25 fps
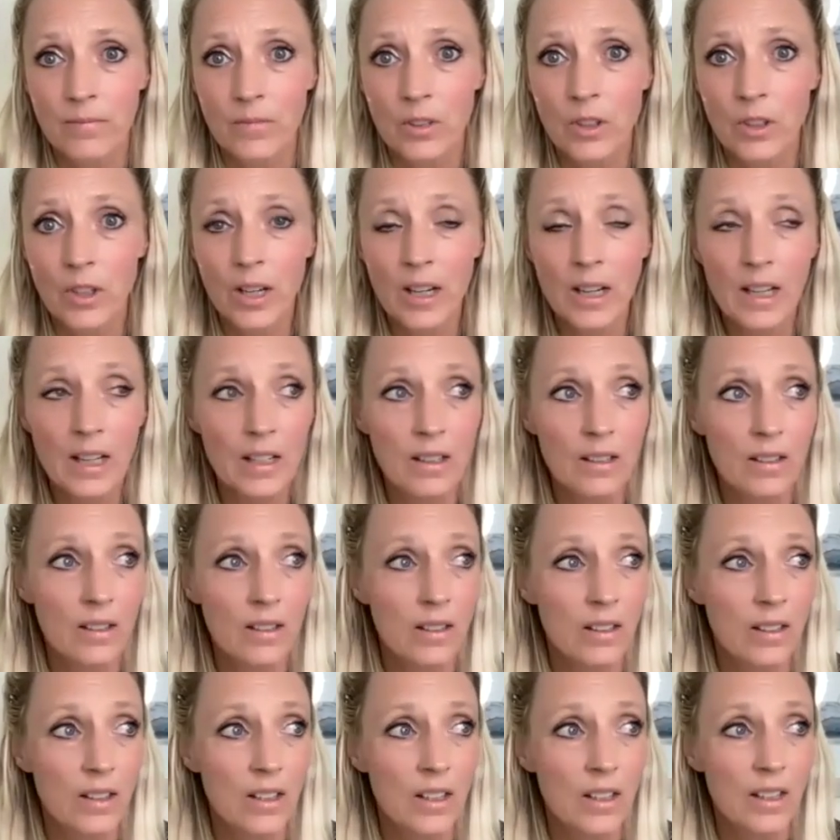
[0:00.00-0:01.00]
you're going to
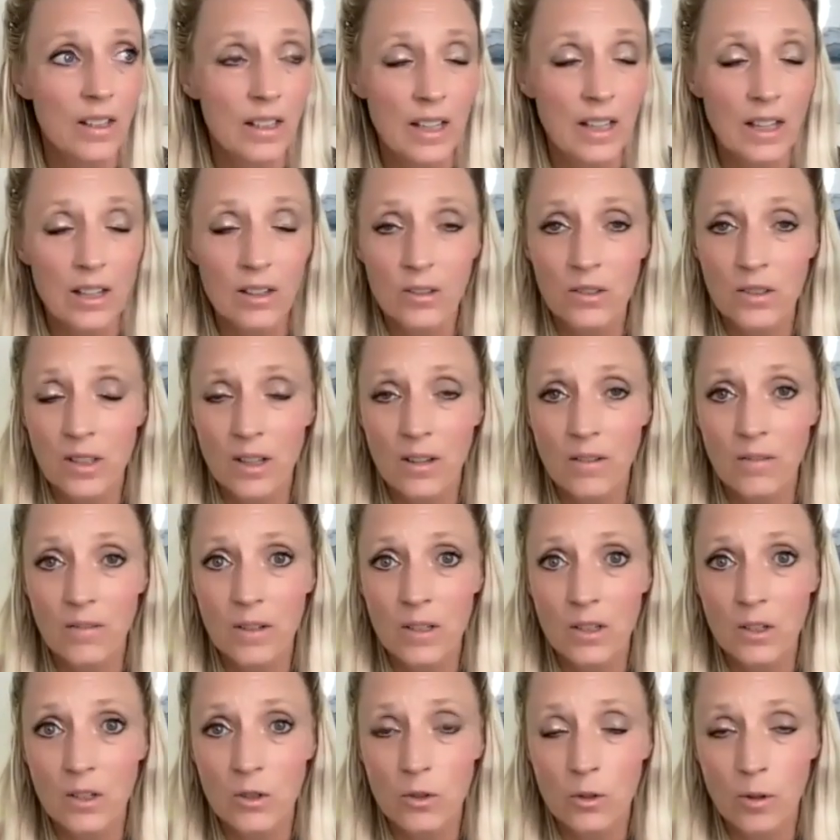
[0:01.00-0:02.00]
get yourself
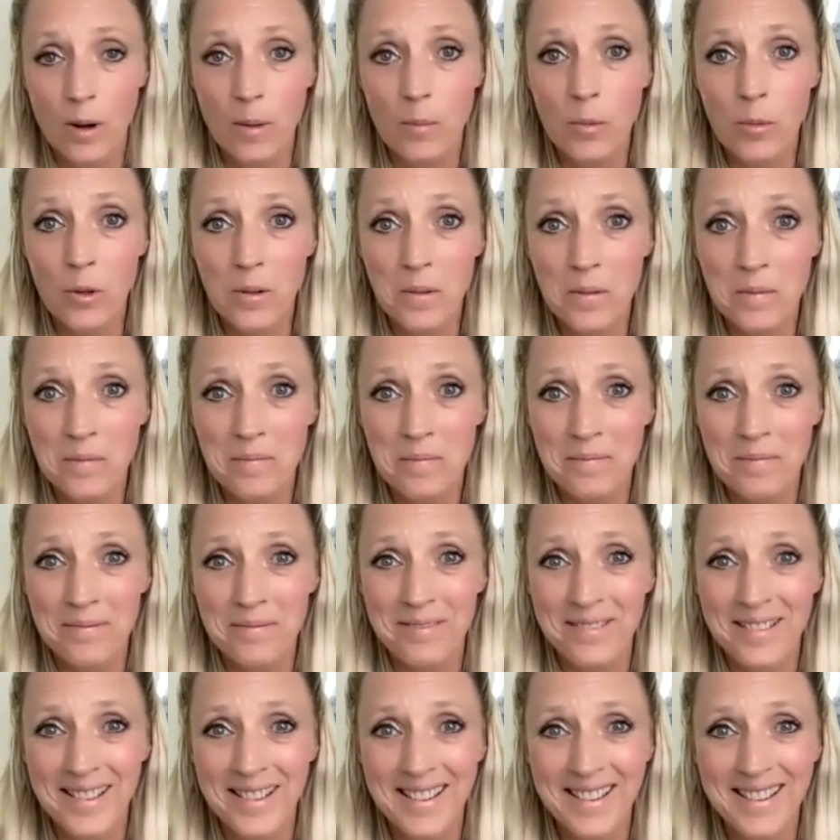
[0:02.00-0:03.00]
into trouble
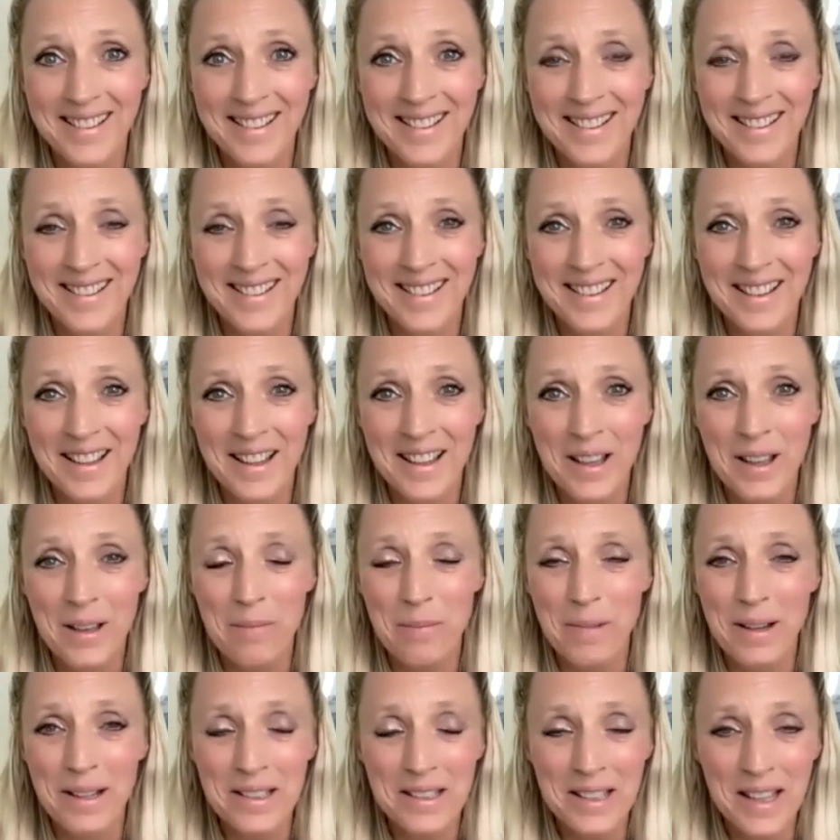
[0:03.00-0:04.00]

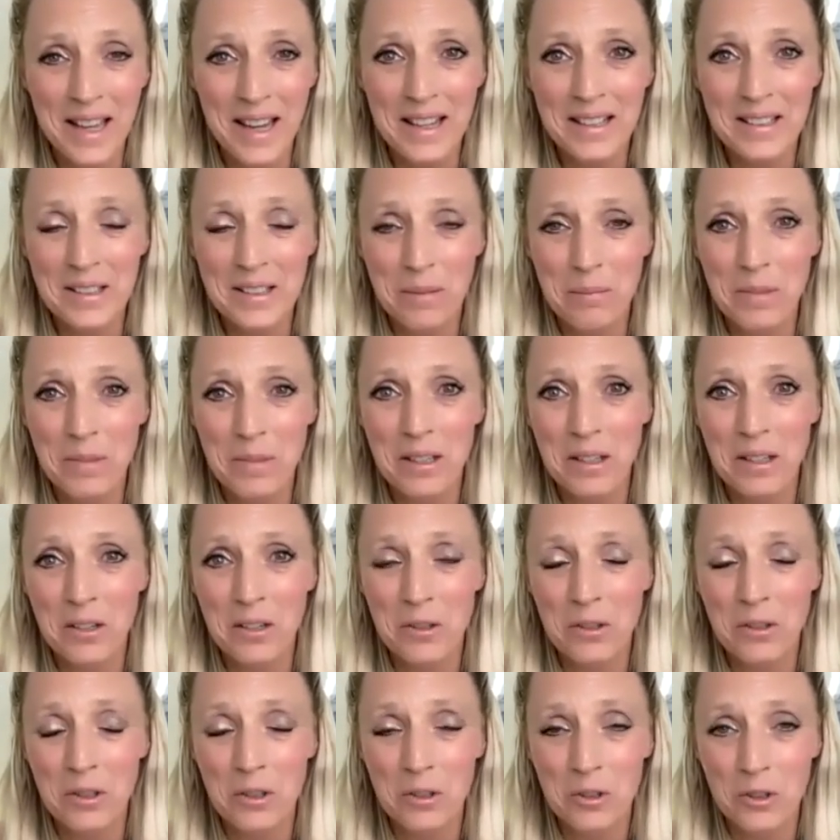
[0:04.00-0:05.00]
by saying something
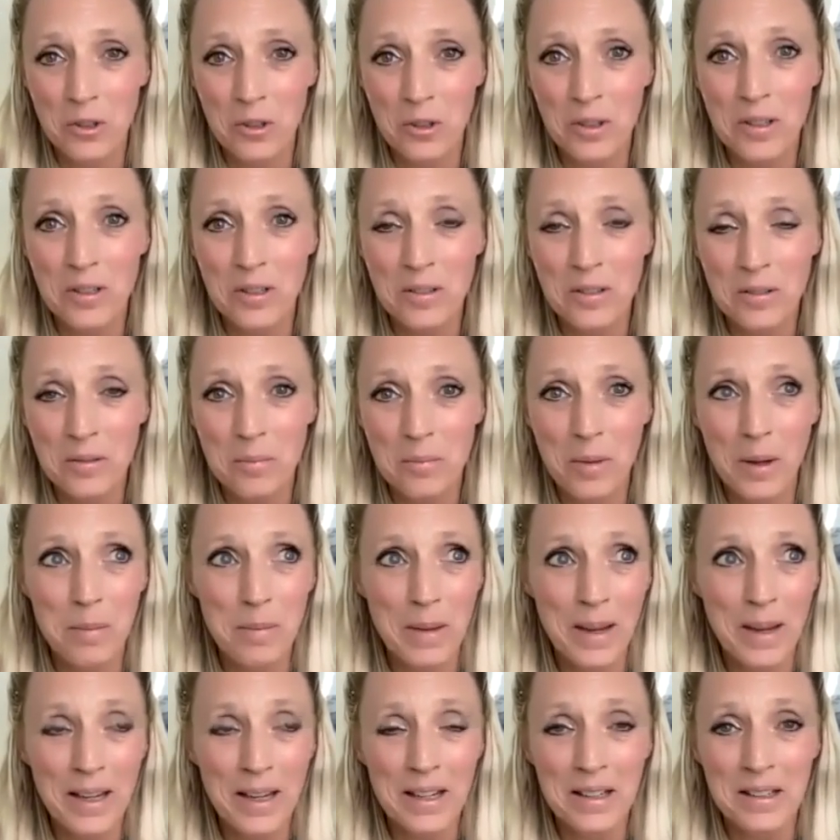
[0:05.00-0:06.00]
that you shouldn't, by
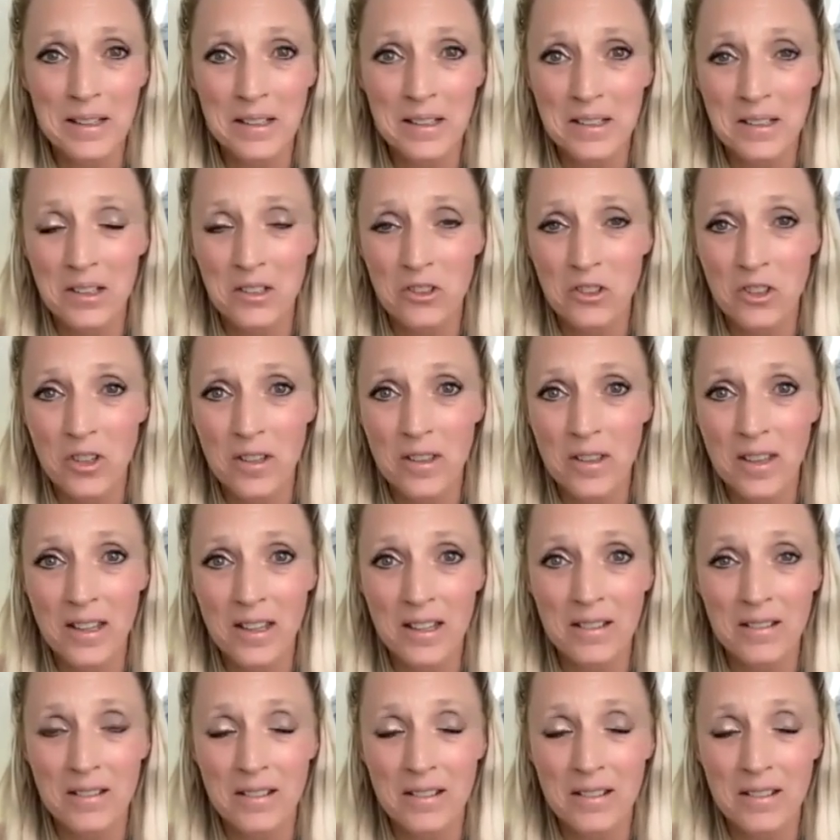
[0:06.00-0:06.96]
making a decision that